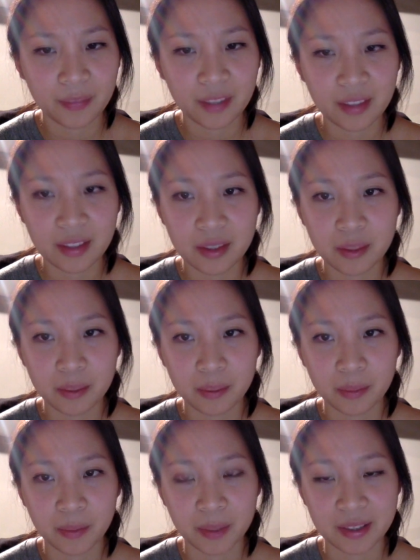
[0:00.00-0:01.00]
this
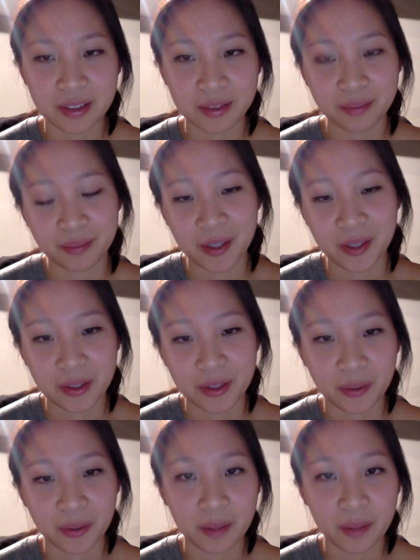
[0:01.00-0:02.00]
was
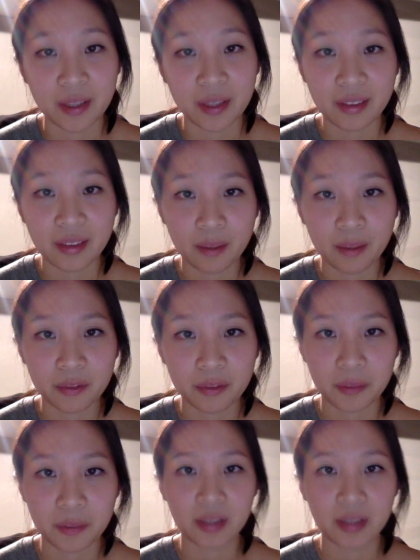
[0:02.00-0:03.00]
also a big theme for
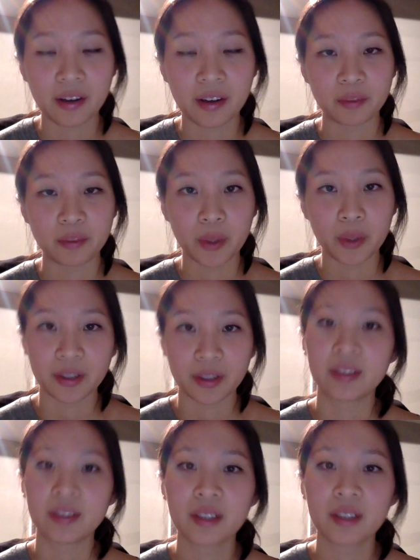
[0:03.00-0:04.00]
me of
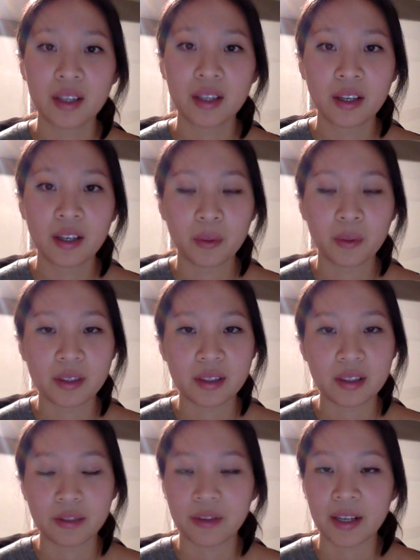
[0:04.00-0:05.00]
Boyhood, was
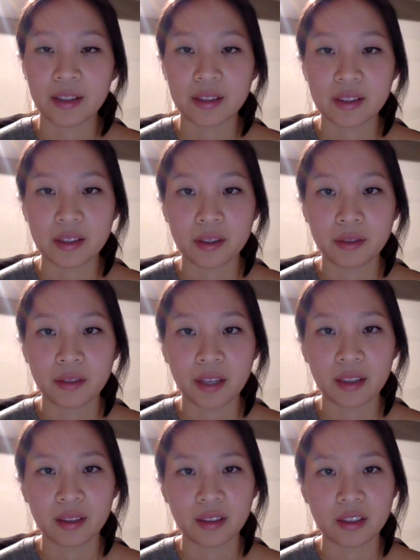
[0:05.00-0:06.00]
the defiance of
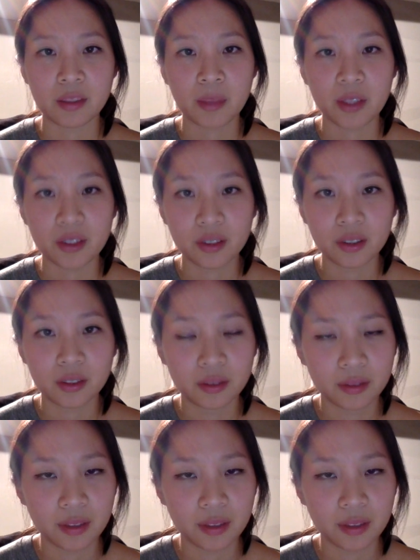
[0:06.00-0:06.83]
anything special.